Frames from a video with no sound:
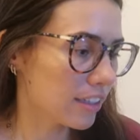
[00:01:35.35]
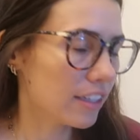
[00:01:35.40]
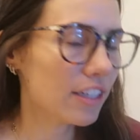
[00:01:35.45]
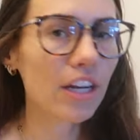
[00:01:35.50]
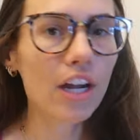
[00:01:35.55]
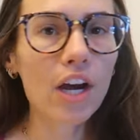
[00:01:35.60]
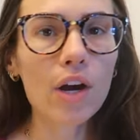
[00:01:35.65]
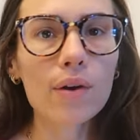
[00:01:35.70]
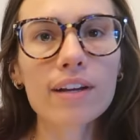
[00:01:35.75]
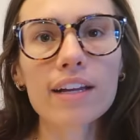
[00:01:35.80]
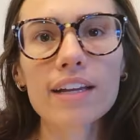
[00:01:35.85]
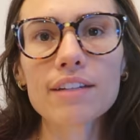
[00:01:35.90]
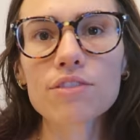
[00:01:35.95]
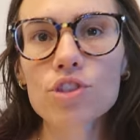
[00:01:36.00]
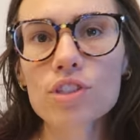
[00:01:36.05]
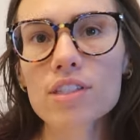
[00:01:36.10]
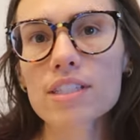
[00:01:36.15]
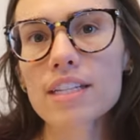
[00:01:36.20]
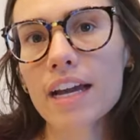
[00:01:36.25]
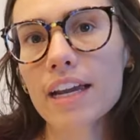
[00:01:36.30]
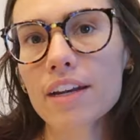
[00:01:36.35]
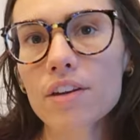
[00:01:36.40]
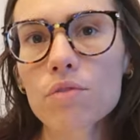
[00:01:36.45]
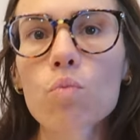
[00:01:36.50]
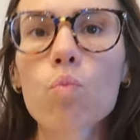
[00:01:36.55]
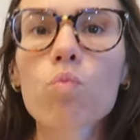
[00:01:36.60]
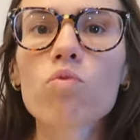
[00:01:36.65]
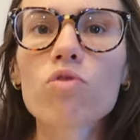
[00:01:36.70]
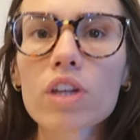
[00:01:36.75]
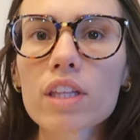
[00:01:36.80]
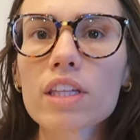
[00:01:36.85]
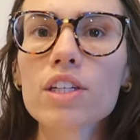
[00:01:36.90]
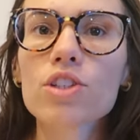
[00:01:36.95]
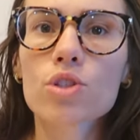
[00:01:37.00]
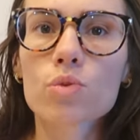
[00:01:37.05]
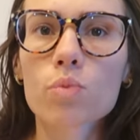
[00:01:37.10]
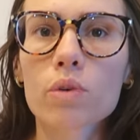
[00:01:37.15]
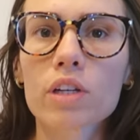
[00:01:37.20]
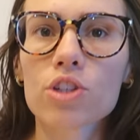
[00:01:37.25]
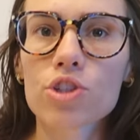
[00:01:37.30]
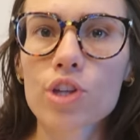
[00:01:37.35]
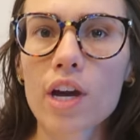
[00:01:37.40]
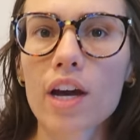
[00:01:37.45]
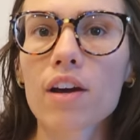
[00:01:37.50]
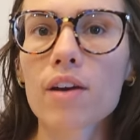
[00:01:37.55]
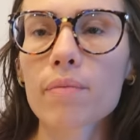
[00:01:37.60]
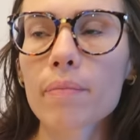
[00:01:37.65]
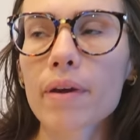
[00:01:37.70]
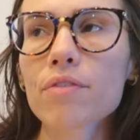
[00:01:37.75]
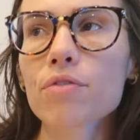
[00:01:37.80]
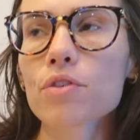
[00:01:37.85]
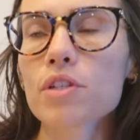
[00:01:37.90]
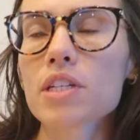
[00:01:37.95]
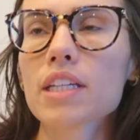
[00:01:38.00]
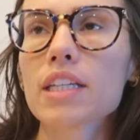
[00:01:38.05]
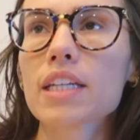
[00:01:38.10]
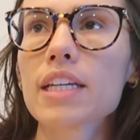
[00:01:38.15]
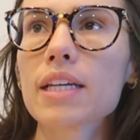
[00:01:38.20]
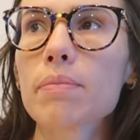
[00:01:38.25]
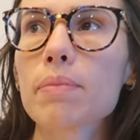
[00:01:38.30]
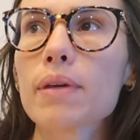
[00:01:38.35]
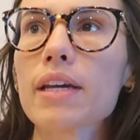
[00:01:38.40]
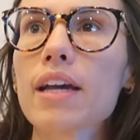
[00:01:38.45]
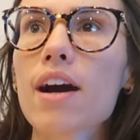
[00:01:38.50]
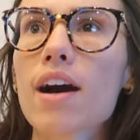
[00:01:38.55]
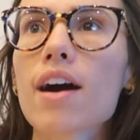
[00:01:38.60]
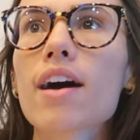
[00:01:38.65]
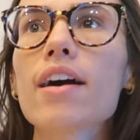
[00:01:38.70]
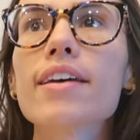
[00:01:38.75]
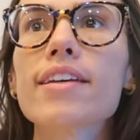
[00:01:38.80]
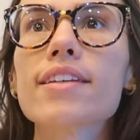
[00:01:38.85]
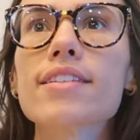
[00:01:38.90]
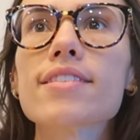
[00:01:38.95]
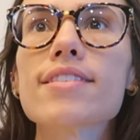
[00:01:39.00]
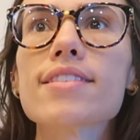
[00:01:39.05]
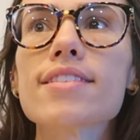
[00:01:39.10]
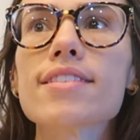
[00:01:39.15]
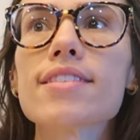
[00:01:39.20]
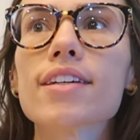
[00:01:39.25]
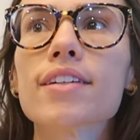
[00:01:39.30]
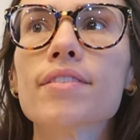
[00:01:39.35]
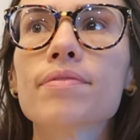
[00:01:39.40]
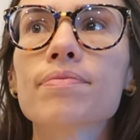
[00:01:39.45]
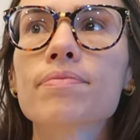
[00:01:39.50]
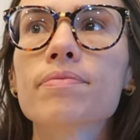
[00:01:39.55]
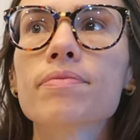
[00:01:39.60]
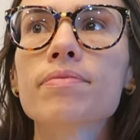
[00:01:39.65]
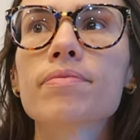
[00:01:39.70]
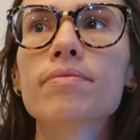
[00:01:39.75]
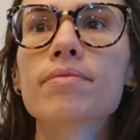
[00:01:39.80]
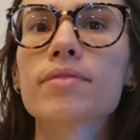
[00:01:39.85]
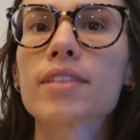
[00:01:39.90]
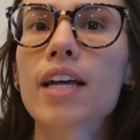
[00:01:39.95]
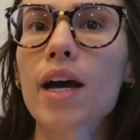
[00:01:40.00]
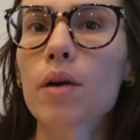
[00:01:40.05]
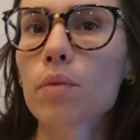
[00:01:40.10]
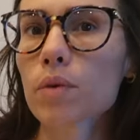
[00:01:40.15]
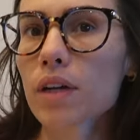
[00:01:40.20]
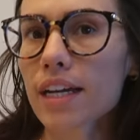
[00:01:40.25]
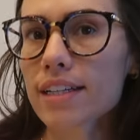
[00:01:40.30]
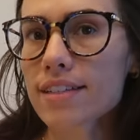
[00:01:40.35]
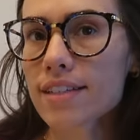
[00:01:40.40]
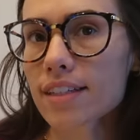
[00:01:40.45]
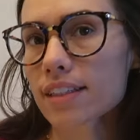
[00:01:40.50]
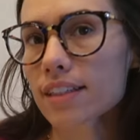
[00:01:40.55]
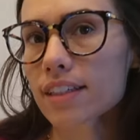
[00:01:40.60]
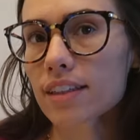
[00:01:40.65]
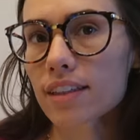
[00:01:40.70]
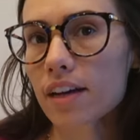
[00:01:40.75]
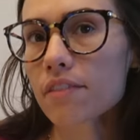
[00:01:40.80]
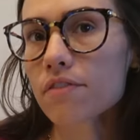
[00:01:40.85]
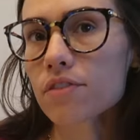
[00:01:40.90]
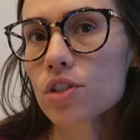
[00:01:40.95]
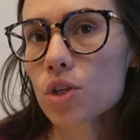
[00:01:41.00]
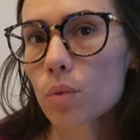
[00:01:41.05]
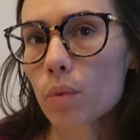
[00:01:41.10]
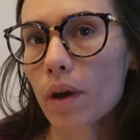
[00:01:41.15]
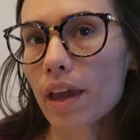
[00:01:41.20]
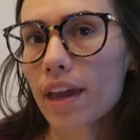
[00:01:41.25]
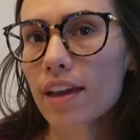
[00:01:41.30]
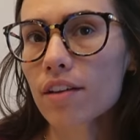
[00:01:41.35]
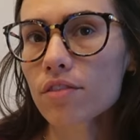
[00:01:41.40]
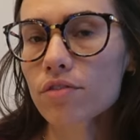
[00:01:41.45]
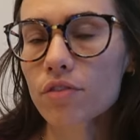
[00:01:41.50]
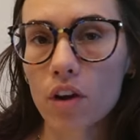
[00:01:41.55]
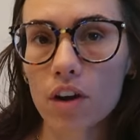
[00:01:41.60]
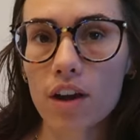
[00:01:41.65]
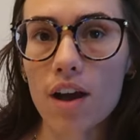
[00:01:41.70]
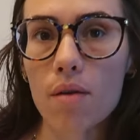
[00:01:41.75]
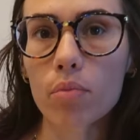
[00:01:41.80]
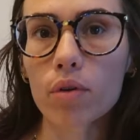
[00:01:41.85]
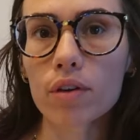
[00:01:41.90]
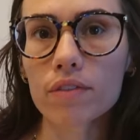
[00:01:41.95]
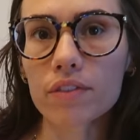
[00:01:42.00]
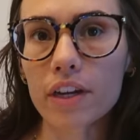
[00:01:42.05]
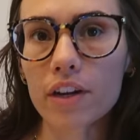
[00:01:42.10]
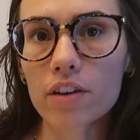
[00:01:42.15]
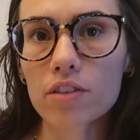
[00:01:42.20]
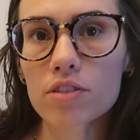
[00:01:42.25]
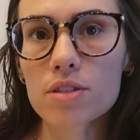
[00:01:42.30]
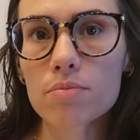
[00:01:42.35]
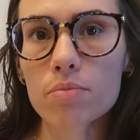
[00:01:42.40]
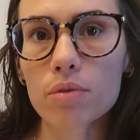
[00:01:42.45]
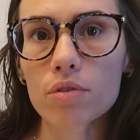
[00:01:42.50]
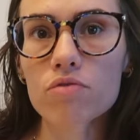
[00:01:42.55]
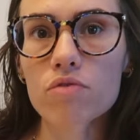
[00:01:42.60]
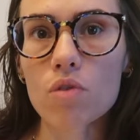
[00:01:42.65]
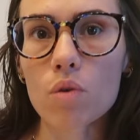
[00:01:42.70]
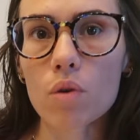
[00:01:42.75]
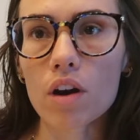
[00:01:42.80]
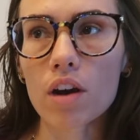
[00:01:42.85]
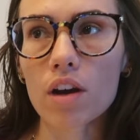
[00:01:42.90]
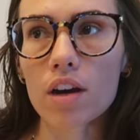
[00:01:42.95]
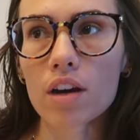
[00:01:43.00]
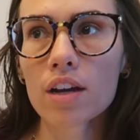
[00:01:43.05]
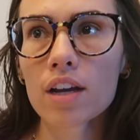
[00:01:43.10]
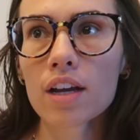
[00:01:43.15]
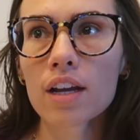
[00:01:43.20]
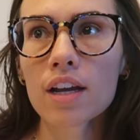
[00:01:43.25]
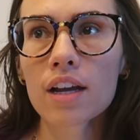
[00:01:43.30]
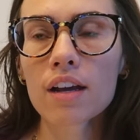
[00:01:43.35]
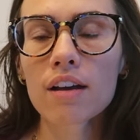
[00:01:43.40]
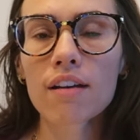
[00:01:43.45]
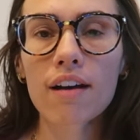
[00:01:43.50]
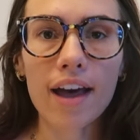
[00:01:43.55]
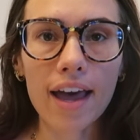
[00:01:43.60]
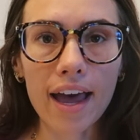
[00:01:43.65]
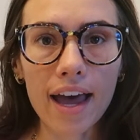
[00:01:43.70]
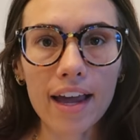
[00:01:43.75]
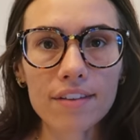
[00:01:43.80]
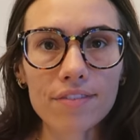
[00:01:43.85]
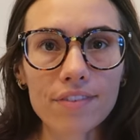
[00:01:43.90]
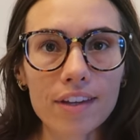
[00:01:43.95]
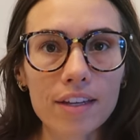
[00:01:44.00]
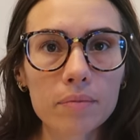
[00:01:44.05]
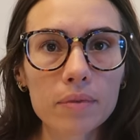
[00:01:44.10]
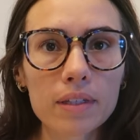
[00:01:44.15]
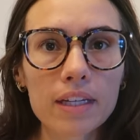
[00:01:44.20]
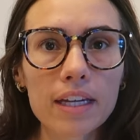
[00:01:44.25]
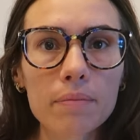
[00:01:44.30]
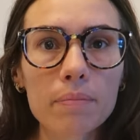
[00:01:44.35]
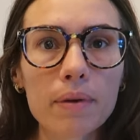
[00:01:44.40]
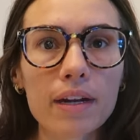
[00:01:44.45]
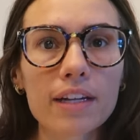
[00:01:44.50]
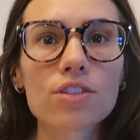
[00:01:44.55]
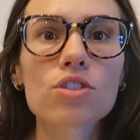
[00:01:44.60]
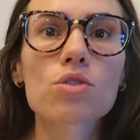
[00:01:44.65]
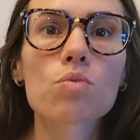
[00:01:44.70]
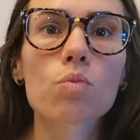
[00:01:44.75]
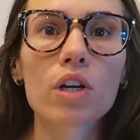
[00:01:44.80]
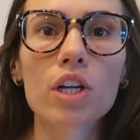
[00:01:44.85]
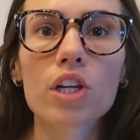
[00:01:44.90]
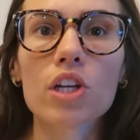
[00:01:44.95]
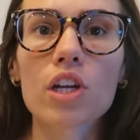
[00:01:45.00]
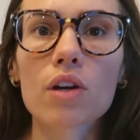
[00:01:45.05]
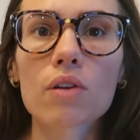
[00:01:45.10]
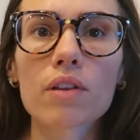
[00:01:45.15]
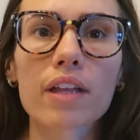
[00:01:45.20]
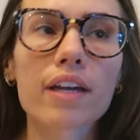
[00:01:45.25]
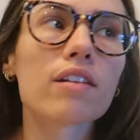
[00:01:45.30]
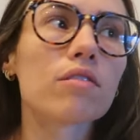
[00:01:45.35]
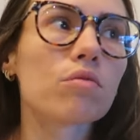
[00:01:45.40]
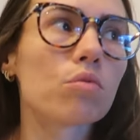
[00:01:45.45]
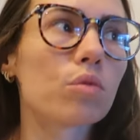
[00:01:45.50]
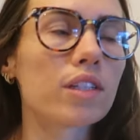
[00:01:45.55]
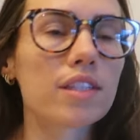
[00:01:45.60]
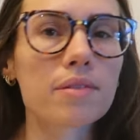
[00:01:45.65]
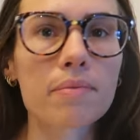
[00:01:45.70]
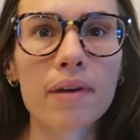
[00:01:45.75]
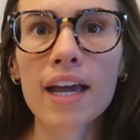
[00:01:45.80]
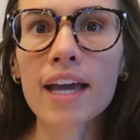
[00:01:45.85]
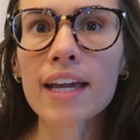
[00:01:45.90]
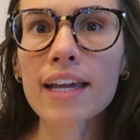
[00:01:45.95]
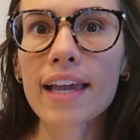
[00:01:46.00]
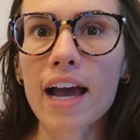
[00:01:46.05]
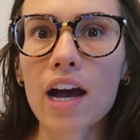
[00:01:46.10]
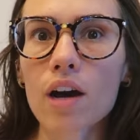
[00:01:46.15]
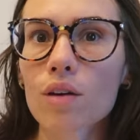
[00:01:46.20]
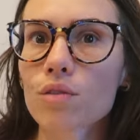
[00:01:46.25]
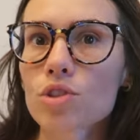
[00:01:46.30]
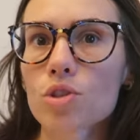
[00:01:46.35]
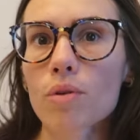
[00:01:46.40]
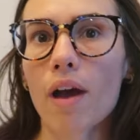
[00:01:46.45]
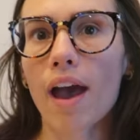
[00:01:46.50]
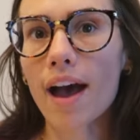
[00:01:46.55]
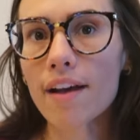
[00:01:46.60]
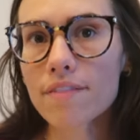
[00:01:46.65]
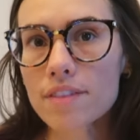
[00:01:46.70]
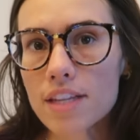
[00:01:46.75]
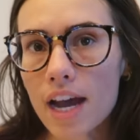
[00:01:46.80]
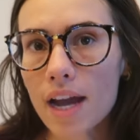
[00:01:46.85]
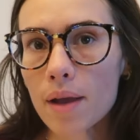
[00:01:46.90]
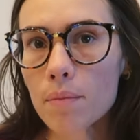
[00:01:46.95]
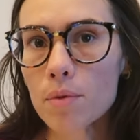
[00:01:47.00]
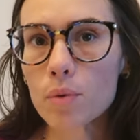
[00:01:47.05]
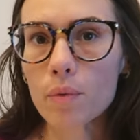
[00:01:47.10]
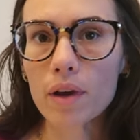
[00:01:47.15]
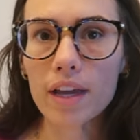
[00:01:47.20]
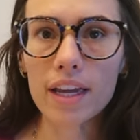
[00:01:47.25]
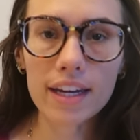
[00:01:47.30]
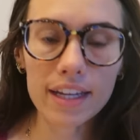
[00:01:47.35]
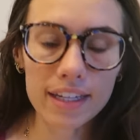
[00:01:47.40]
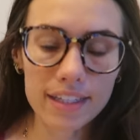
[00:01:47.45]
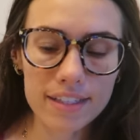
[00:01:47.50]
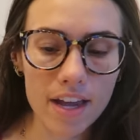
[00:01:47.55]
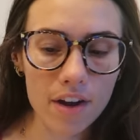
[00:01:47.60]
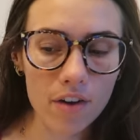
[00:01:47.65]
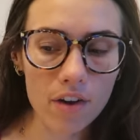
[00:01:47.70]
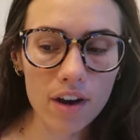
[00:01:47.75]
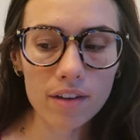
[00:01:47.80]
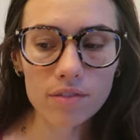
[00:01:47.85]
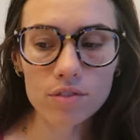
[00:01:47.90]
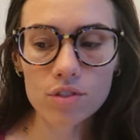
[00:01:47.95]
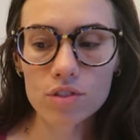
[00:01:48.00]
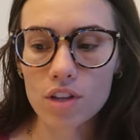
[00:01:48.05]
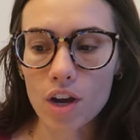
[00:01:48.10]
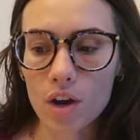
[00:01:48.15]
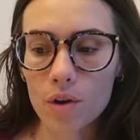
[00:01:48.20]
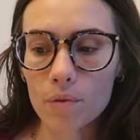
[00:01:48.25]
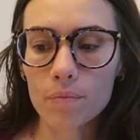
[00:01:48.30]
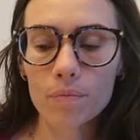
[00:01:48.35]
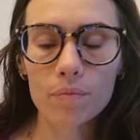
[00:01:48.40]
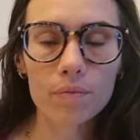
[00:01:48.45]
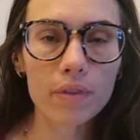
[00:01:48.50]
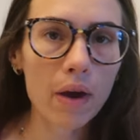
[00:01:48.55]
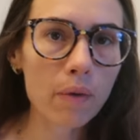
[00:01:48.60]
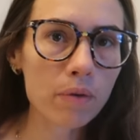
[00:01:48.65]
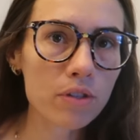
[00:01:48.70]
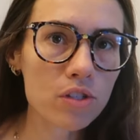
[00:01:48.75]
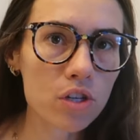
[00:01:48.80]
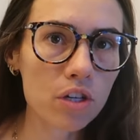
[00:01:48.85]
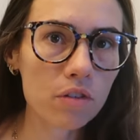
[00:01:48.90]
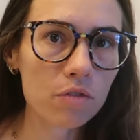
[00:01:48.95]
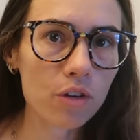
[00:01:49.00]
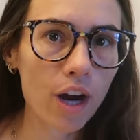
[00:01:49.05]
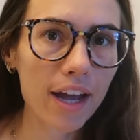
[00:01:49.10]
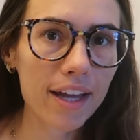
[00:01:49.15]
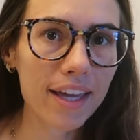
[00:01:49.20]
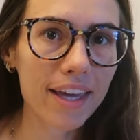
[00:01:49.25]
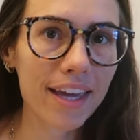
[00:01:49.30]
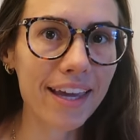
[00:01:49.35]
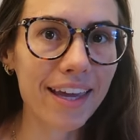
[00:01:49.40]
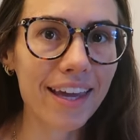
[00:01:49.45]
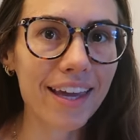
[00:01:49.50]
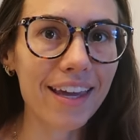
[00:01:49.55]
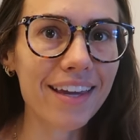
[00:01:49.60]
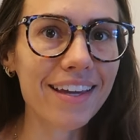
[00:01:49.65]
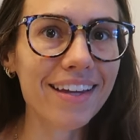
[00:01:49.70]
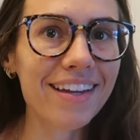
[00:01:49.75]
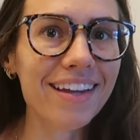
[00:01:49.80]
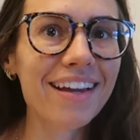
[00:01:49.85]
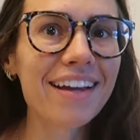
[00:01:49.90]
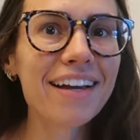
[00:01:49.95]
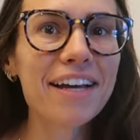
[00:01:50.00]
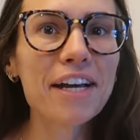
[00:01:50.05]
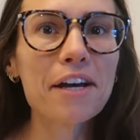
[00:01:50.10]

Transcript: I really just want to check on my fertility because I would ideally love to wait for a couple of years before I had a family, but I just want to know, like, what's my egg count? Do I have time to wait, etc. So that was nerve-wracking,